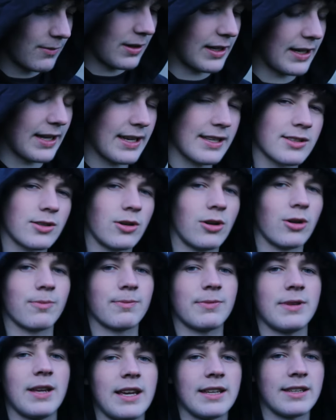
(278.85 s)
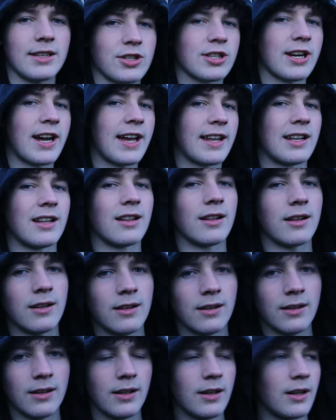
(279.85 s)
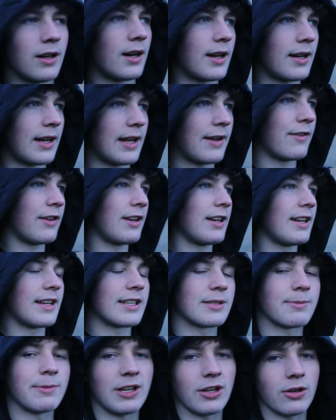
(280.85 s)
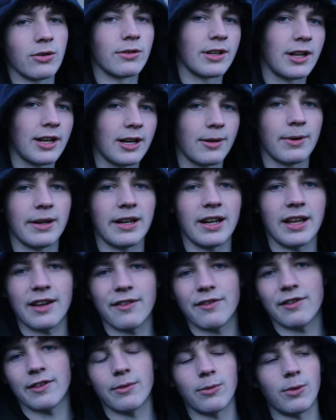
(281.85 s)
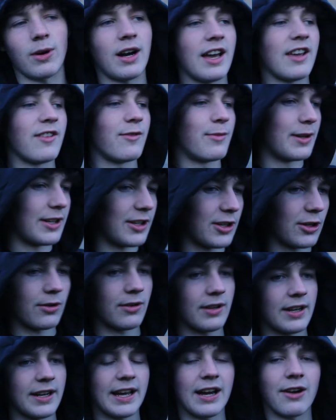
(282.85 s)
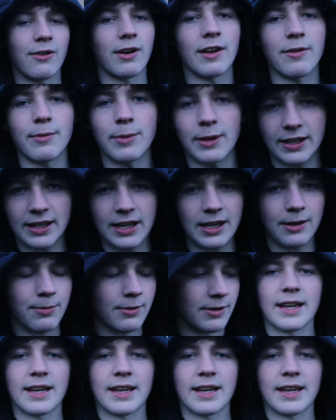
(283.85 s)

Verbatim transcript: I guess, update the channel on everything that's been going on in my life and what I've been doing and how I've been keeping.